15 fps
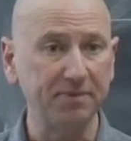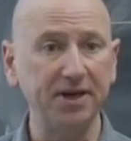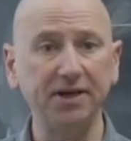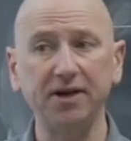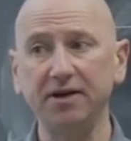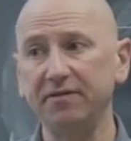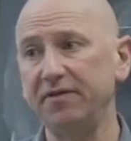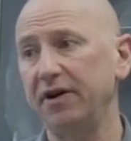a
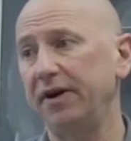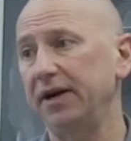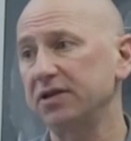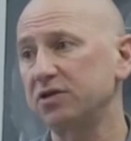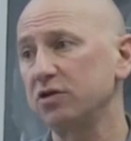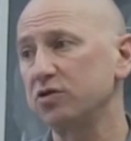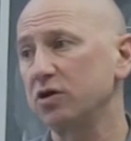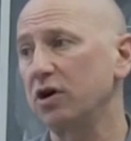mean and a
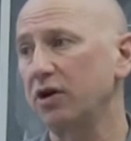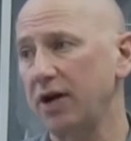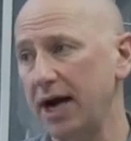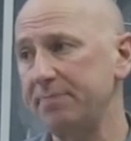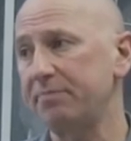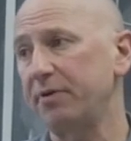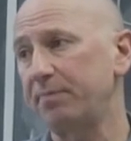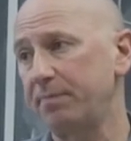variance. Those are called
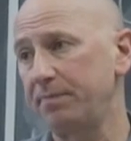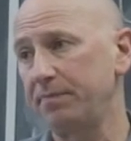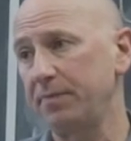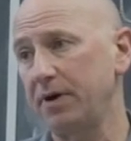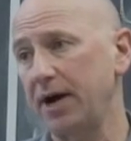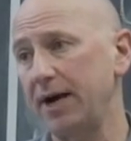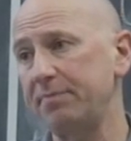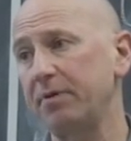hyper,
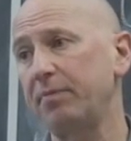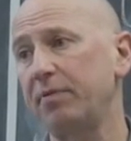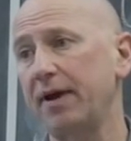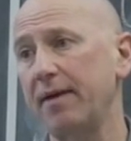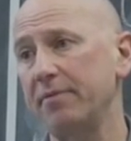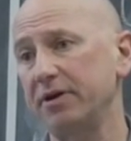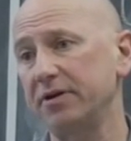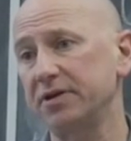
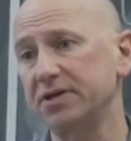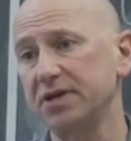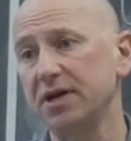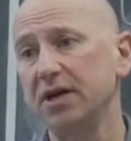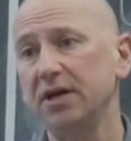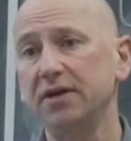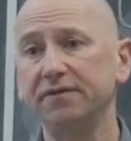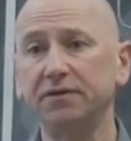hyperparameters,
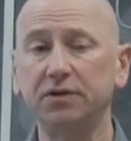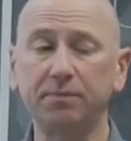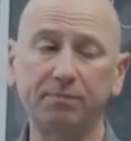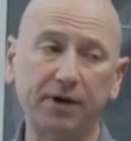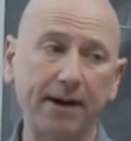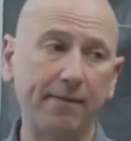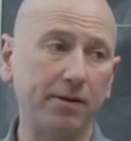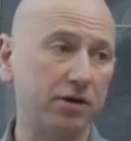the
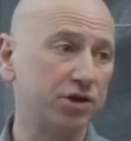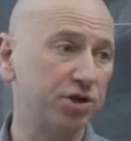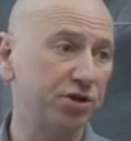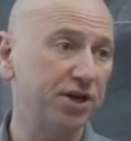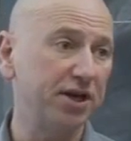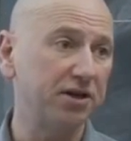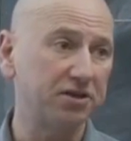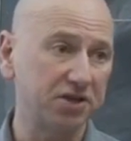parameters you
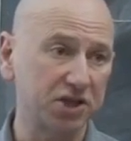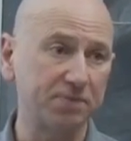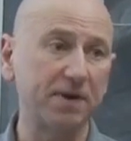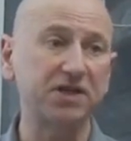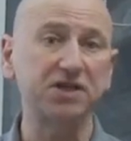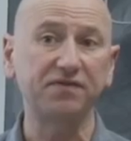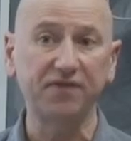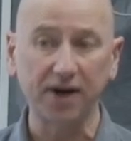needed to
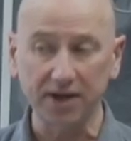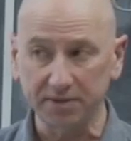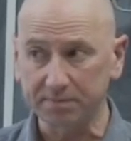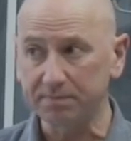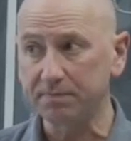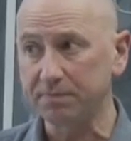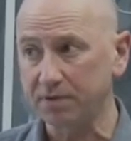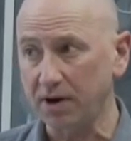specify the
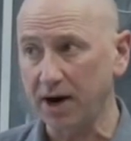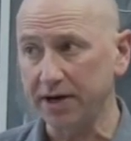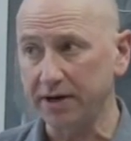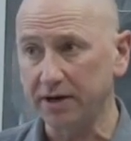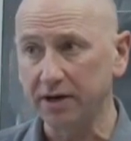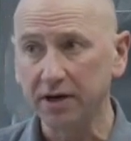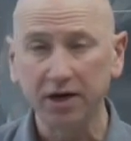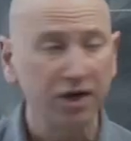
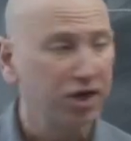prior.